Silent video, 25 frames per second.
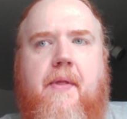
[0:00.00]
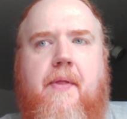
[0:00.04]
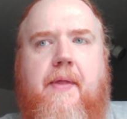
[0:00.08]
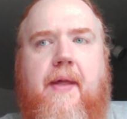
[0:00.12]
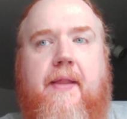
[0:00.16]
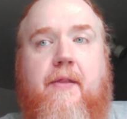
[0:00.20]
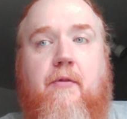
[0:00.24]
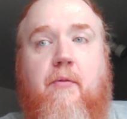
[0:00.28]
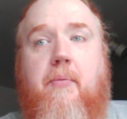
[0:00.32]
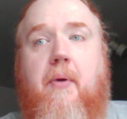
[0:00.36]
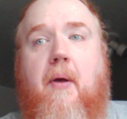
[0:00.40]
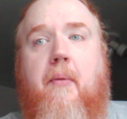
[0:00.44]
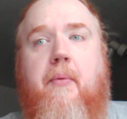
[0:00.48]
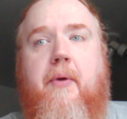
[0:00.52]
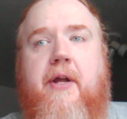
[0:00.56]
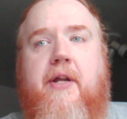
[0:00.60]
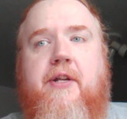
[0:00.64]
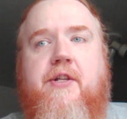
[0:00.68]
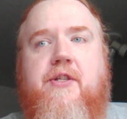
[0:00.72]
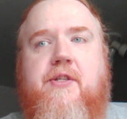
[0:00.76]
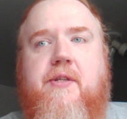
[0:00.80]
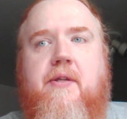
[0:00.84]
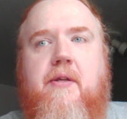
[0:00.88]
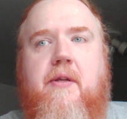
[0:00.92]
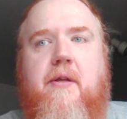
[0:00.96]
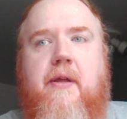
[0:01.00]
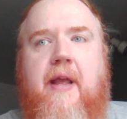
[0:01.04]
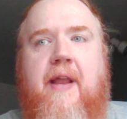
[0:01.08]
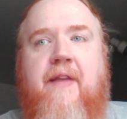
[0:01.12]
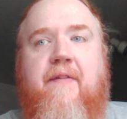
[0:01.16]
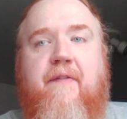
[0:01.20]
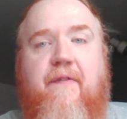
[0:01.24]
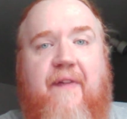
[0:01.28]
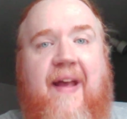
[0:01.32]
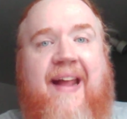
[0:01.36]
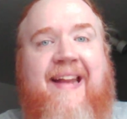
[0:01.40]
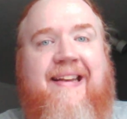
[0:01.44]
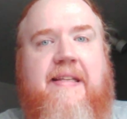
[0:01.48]
that the Republicans
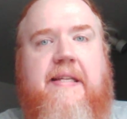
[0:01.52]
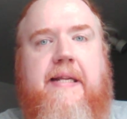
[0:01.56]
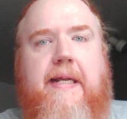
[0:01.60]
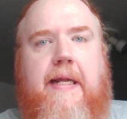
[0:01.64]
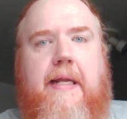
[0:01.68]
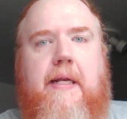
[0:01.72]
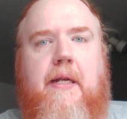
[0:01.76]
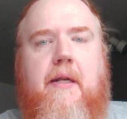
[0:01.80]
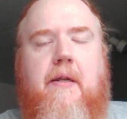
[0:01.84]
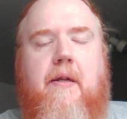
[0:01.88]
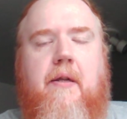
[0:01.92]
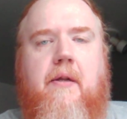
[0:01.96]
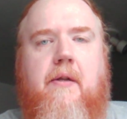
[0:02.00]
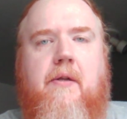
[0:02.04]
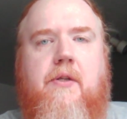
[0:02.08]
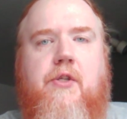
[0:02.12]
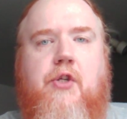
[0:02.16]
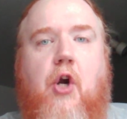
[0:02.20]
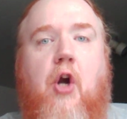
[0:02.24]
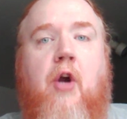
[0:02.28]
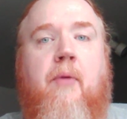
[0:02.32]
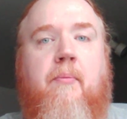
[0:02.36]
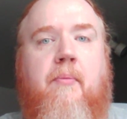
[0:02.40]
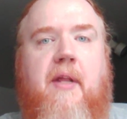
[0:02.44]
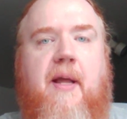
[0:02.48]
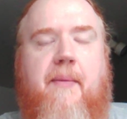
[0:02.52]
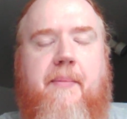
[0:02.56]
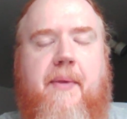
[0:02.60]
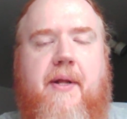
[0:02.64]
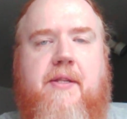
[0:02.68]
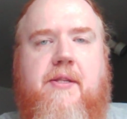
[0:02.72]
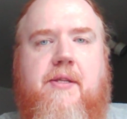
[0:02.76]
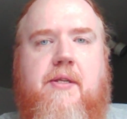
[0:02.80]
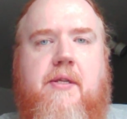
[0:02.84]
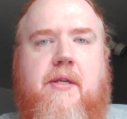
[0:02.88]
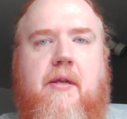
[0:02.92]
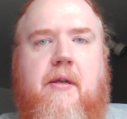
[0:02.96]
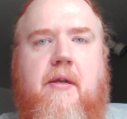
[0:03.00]
invented term
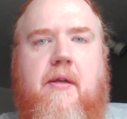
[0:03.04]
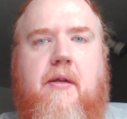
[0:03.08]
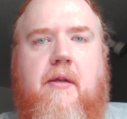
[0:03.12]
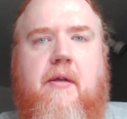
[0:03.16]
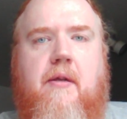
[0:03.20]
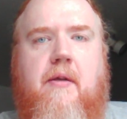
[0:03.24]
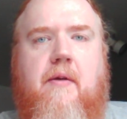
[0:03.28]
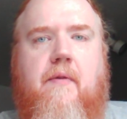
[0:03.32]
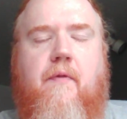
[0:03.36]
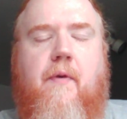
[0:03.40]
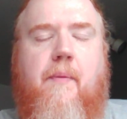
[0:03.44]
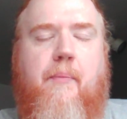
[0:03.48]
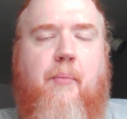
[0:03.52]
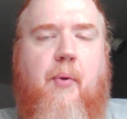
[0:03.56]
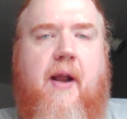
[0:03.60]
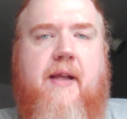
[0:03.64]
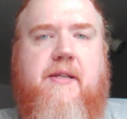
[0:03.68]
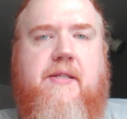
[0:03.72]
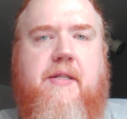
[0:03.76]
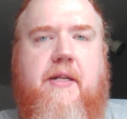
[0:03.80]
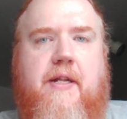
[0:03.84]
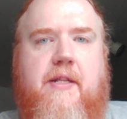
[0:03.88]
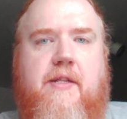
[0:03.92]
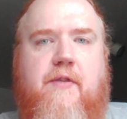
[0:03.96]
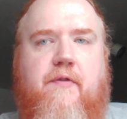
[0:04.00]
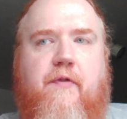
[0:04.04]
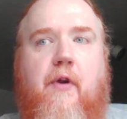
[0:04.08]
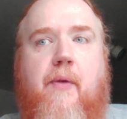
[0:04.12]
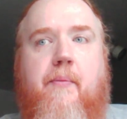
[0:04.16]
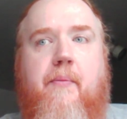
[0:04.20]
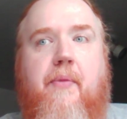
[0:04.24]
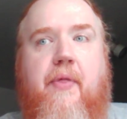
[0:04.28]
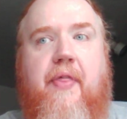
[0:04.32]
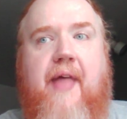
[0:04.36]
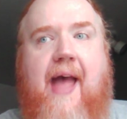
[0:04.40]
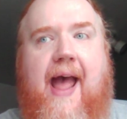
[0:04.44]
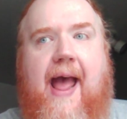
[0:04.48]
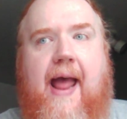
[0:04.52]
limits for presidents
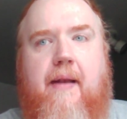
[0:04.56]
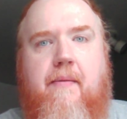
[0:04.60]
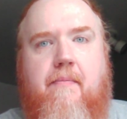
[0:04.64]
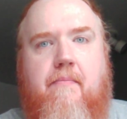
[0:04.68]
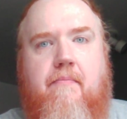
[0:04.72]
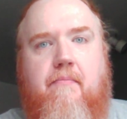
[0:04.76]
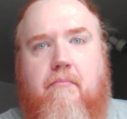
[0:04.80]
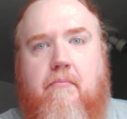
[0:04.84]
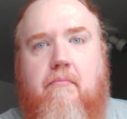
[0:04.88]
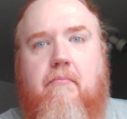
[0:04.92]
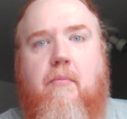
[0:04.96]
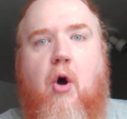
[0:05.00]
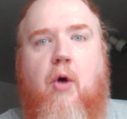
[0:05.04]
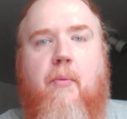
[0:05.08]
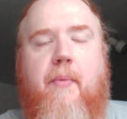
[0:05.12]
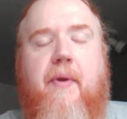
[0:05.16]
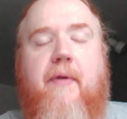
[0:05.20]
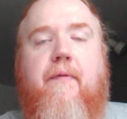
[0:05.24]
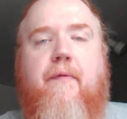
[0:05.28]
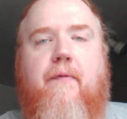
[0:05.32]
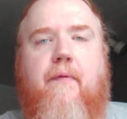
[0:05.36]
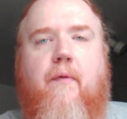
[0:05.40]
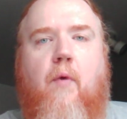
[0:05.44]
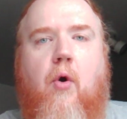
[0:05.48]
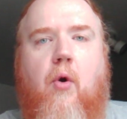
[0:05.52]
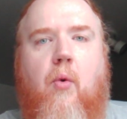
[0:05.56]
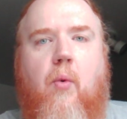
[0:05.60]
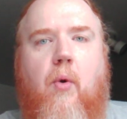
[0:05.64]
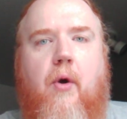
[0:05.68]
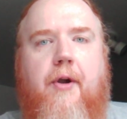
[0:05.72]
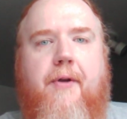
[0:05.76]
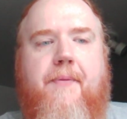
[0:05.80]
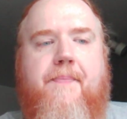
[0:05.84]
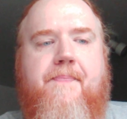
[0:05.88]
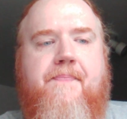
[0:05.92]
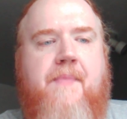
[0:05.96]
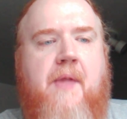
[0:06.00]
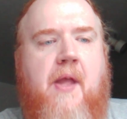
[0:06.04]
from that moment
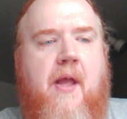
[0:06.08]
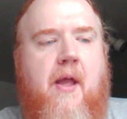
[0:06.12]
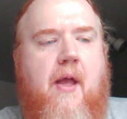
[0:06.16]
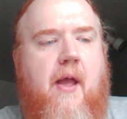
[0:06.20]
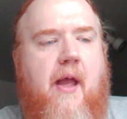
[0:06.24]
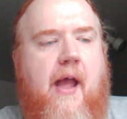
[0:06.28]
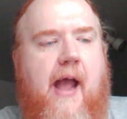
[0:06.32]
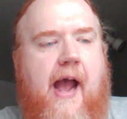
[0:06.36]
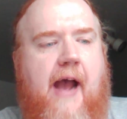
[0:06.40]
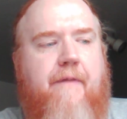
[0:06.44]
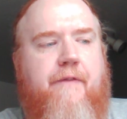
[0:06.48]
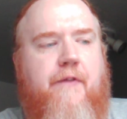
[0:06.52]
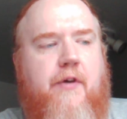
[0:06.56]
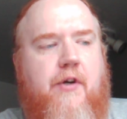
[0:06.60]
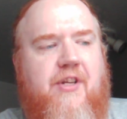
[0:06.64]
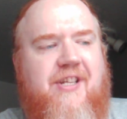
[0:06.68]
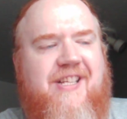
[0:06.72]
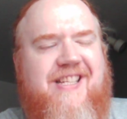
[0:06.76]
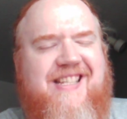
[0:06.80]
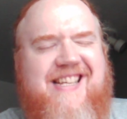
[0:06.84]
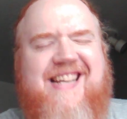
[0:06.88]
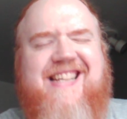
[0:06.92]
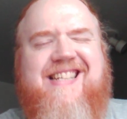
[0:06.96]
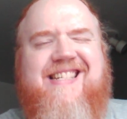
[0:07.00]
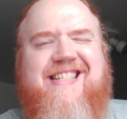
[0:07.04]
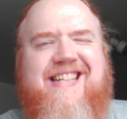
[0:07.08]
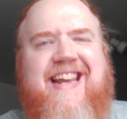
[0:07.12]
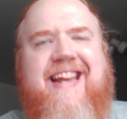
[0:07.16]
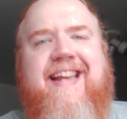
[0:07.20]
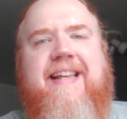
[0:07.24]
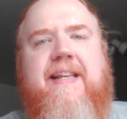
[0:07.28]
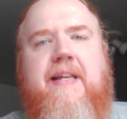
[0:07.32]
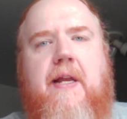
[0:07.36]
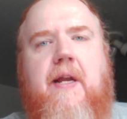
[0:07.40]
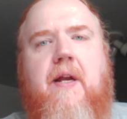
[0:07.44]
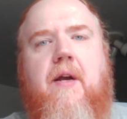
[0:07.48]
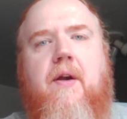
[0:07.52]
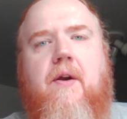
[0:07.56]
forward. After
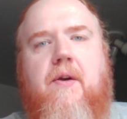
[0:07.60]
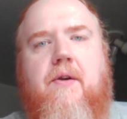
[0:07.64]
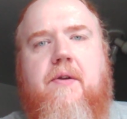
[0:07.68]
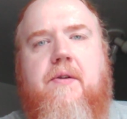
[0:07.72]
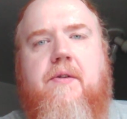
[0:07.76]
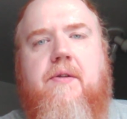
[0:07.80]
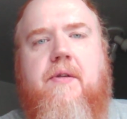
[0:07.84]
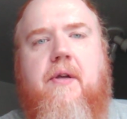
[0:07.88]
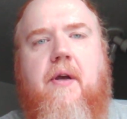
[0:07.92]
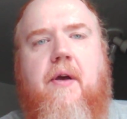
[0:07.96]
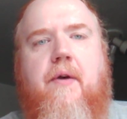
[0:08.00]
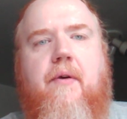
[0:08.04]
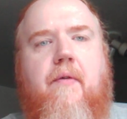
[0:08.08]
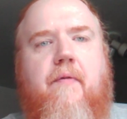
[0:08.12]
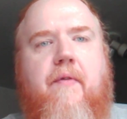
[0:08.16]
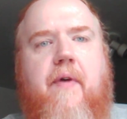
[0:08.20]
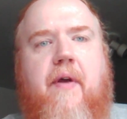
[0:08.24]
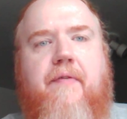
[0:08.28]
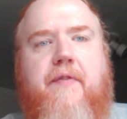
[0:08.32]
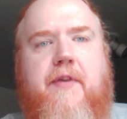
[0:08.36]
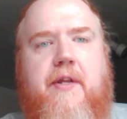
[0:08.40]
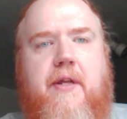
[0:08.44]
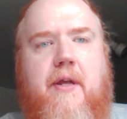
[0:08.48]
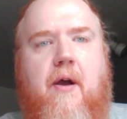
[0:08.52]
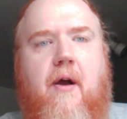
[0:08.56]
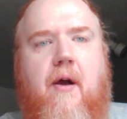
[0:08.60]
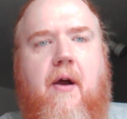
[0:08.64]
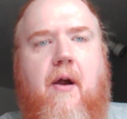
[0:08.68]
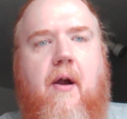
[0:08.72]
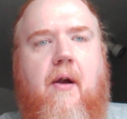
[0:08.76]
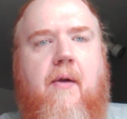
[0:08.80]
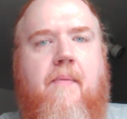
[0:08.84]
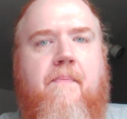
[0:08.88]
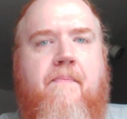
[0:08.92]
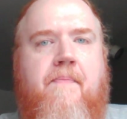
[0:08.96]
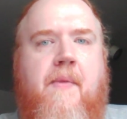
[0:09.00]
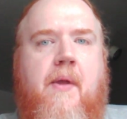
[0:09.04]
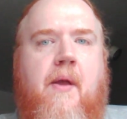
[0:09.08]
16 years of
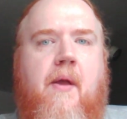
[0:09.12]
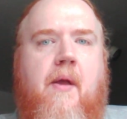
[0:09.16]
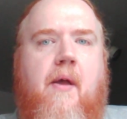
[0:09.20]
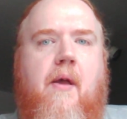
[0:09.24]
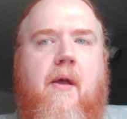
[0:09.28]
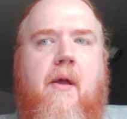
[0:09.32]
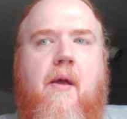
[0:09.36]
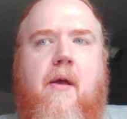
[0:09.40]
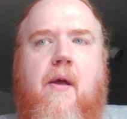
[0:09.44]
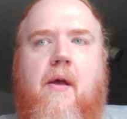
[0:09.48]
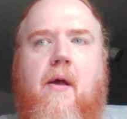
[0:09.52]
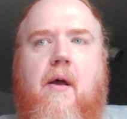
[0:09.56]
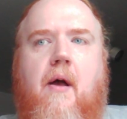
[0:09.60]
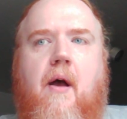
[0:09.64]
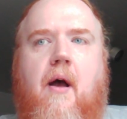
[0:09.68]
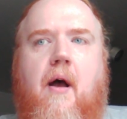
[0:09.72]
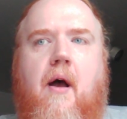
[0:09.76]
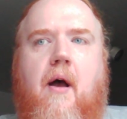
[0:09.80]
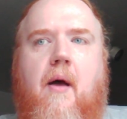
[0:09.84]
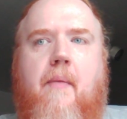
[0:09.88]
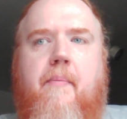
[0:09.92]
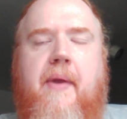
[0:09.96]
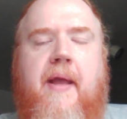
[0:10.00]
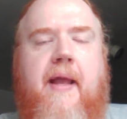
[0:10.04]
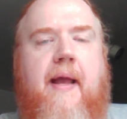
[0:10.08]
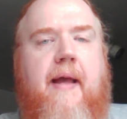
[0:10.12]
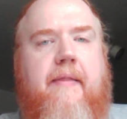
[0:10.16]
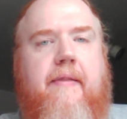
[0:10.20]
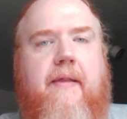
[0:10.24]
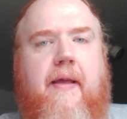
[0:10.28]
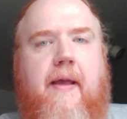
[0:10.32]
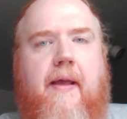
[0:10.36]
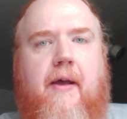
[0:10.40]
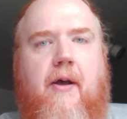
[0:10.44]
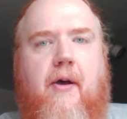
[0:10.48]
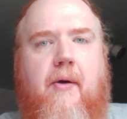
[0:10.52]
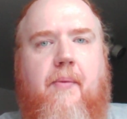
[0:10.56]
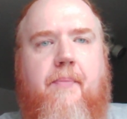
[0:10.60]
FDR uh, being at
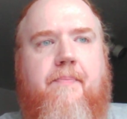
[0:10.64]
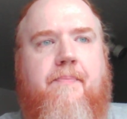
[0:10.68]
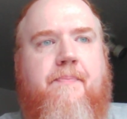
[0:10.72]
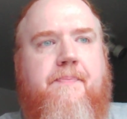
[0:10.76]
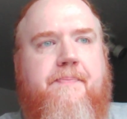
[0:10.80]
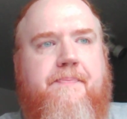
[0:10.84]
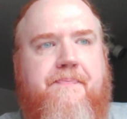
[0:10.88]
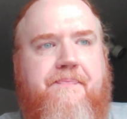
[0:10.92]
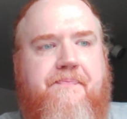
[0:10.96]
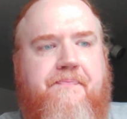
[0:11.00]
the helm.